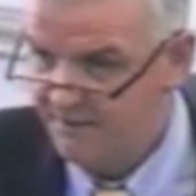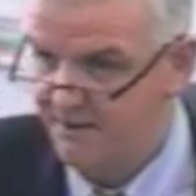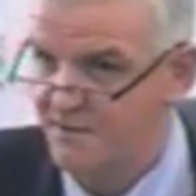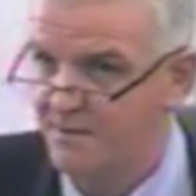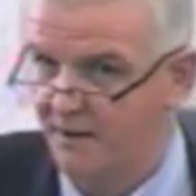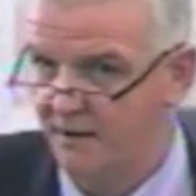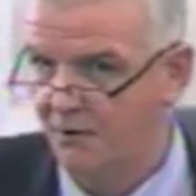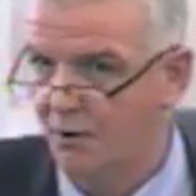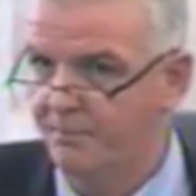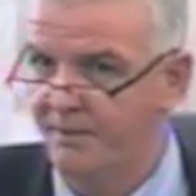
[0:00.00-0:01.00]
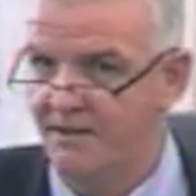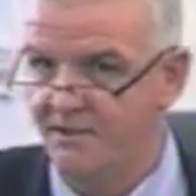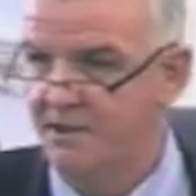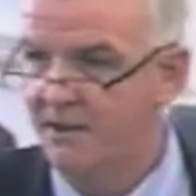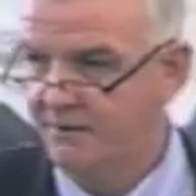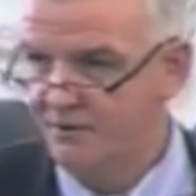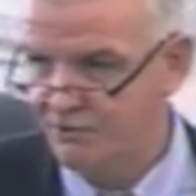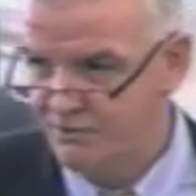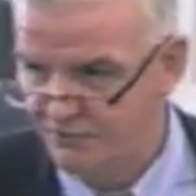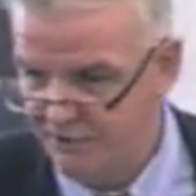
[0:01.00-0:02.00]
these companies, their
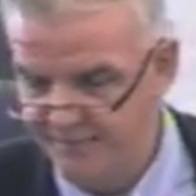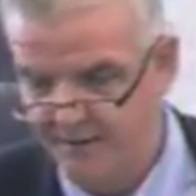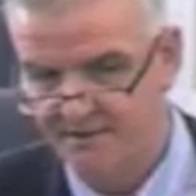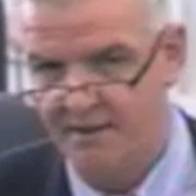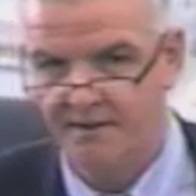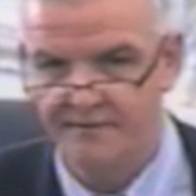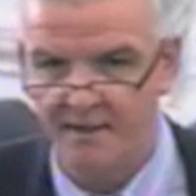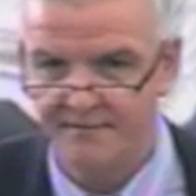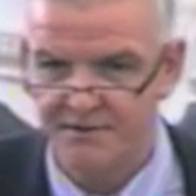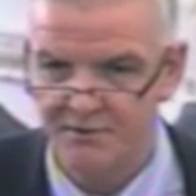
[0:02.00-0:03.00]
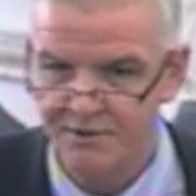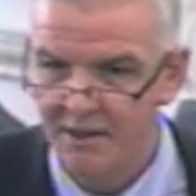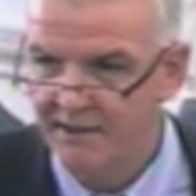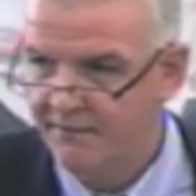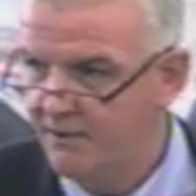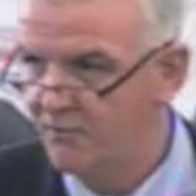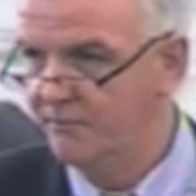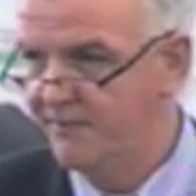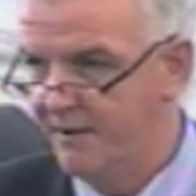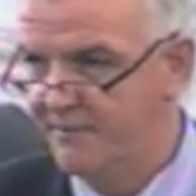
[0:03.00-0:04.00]
chief executive officers,
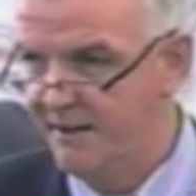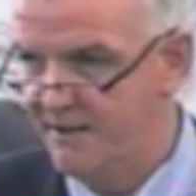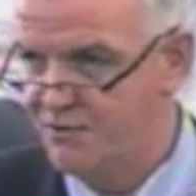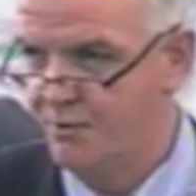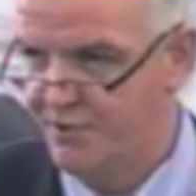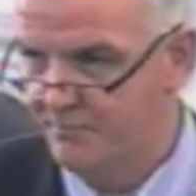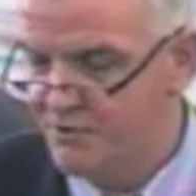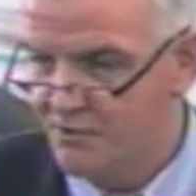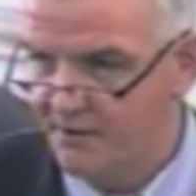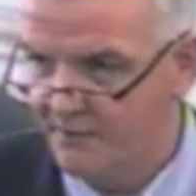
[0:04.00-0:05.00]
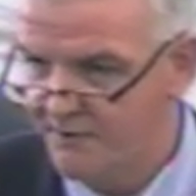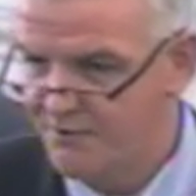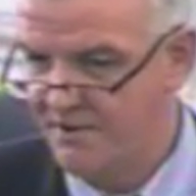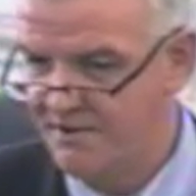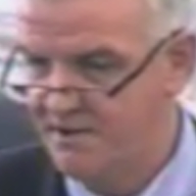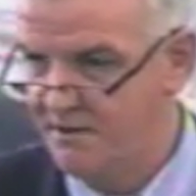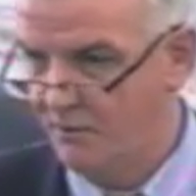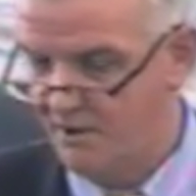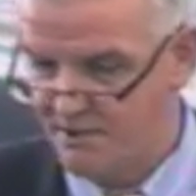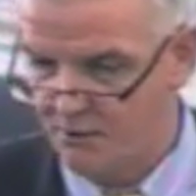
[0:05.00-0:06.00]
they to some degree are interested in
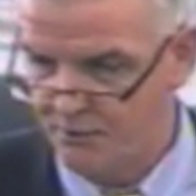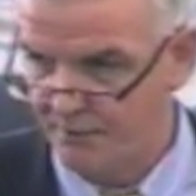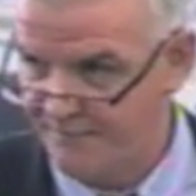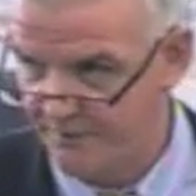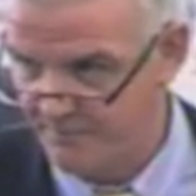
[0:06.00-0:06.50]
what's outward for